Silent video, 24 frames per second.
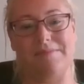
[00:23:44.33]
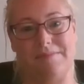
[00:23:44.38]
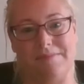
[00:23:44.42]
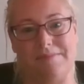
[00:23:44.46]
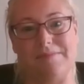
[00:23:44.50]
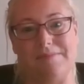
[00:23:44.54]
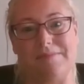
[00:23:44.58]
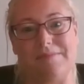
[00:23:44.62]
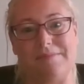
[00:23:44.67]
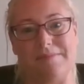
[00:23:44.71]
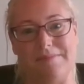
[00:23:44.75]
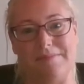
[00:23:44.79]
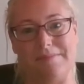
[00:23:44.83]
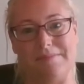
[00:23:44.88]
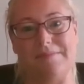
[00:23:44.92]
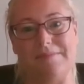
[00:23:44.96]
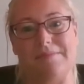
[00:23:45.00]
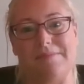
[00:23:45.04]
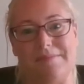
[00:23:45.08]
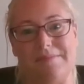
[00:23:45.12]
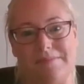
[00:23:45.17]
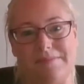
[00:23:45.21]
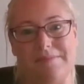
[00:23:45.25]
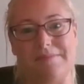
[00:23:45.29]

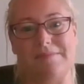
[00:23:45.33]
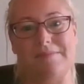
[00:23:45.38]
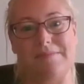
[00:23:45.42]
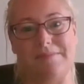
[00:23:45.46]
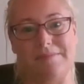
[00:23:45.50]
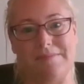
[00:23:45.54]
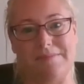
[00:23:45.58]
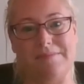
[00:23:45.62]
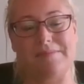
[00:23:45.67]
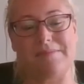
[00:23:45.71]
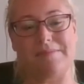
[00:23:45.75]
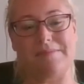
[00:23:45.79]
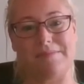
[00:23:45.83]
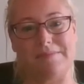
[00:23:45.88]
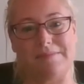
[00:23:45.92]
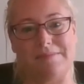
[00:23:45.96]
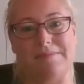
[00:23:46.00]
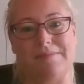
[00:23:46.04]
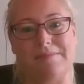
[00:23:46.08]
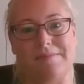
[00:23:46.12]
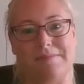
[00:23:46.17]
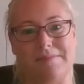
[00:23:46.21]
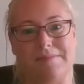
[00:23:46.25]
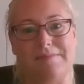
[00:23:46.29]

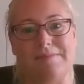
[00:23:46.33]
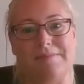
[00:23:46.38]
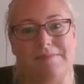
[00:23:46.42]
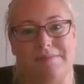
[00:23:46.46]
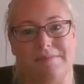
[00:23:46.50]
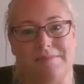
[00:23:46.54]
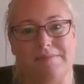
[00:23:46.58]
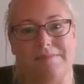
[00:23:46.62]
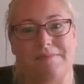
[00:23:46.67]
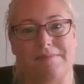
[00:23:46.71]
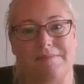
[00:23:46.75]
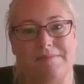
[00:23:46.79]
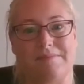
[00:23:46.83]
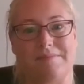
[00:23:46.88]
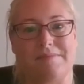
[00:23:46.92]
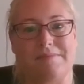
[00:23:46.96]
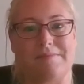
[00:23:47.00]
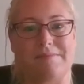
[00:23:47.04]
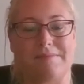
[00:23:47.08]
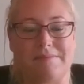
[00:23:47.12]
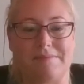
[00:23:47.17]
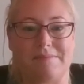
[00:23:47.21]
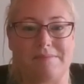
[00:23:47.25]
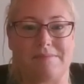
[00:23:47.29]

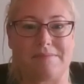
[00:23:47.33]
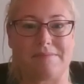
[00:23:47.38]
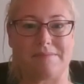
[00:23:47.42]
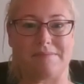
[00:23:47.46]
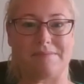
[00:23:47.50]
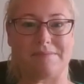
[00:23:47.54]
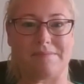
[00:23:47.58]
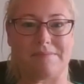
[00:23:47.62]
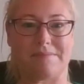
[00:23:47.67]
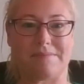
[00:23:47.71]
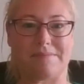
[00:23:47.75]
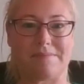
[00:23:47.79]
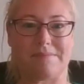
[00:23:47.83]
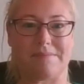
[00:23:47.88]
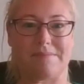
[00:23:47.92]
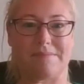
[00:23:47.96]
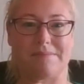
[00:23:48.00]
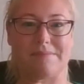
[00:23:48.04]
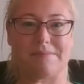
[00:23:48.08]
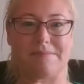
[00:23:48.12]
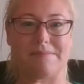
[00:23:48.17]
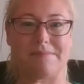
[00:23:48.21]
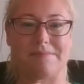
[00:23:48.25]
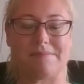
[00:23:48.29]

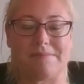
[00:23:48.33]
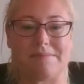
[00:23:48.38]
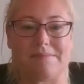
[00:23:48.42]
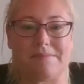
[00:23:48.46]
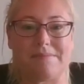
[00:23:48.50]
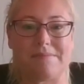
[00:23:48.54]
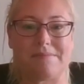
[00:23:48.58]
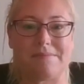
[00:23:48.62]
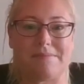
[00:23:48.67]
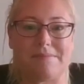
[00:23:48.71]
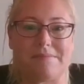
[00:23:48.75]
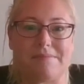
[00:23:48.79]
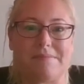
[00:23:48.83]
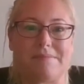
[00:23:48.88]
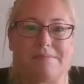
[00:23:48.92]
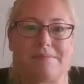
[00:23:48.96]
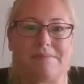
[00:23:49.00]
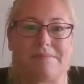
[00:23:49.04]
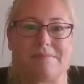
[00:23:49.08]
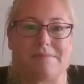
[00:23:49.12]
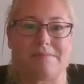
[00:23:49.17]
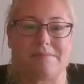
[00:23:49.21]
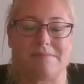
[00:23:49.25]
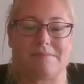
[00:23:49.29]

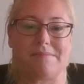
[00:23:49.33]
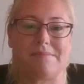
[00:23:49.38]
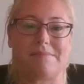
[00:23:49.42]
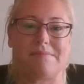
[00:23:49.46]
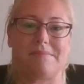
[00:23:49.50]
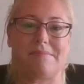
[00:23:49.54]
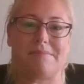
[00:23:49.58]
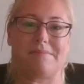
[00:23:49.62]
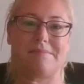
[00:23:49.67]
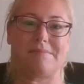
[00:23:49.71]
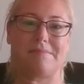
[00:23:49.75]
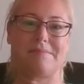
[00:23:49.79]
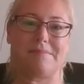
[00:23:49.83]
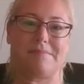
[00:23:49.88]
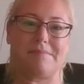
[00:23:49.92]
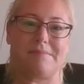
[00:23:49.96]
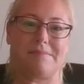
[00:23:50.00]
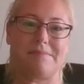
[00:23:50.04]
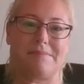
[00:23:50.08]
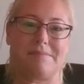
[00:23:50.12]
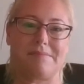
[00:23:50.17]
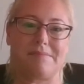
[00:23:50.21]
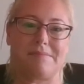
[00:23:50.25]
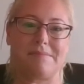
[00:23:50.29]

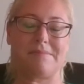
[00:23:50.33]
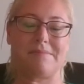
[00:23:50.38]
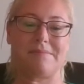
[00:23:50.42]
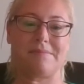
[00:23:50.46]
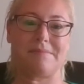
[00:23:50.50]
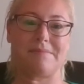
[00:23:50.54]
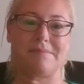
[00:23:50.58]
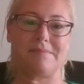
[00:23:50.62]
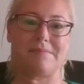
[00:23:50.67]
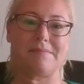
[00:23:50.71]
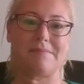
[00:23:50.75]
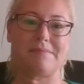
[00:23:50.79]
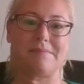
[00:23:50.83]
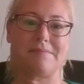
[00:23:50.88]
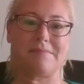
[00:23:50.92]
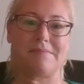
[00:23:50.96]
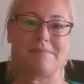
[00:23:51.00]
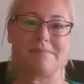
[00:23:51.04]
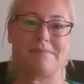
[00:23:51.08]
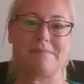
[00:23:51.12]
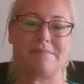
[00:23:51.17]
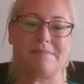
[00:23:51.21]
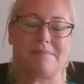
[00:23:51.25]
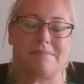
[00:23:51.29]

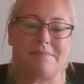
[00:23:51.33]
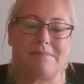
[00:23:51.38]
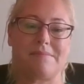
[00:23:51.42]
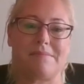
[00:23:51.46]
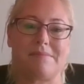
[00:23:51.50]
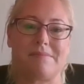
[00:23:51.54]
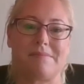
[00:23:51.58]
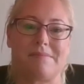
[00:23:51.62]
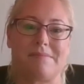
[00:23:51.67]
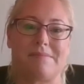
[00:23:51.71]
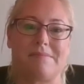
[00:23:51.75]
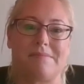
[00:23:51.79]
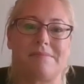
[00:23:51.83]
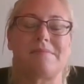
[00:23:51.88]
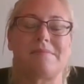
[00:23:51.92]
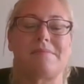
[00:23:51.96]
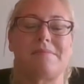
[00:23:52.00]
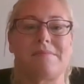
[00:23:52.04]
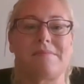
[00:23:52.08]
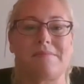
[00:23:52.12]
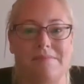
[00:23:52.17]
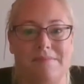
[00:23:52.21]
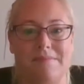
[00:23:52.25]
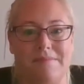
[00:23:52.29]
(silent)